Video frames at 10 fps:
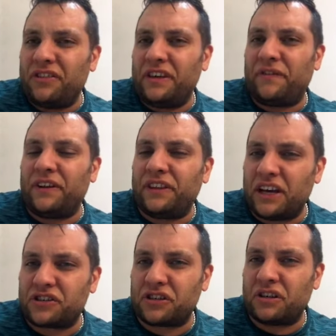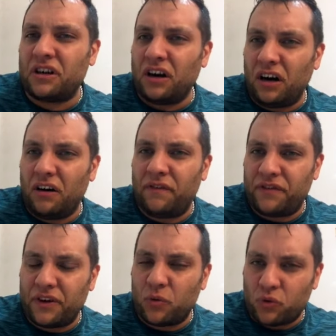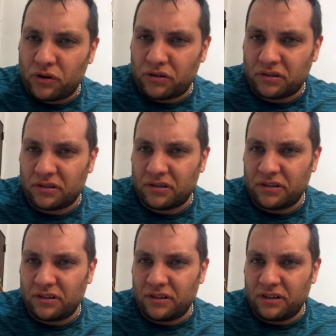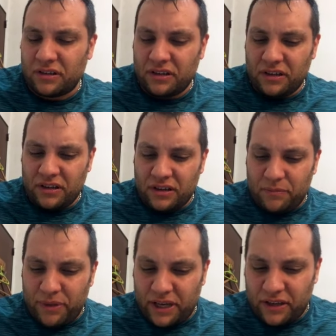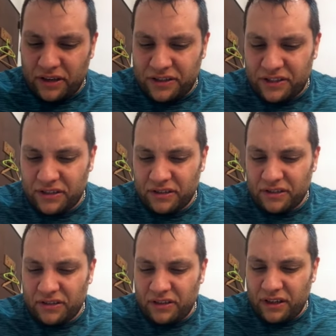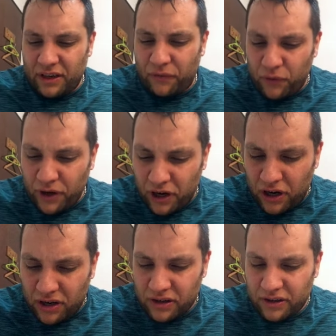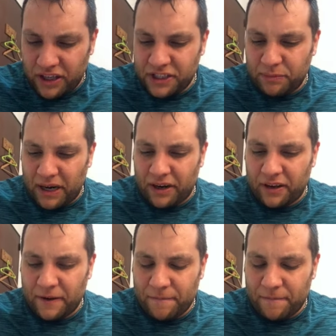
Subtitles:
the foundation of the world. Because if we are His body,